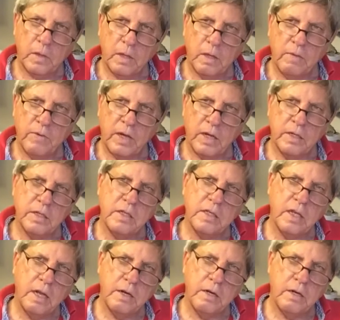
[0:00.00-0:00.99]
if I can
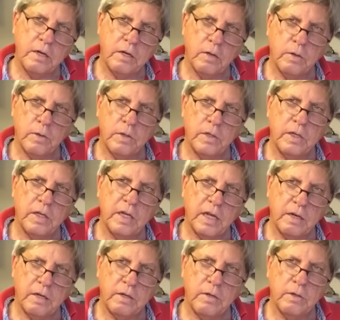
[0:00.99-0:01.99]
sand it down and
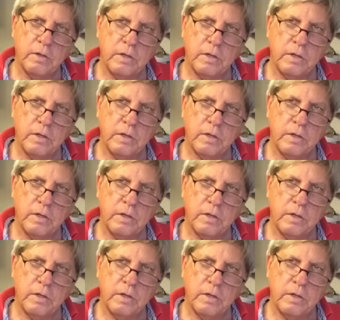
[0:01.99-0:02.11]
get it to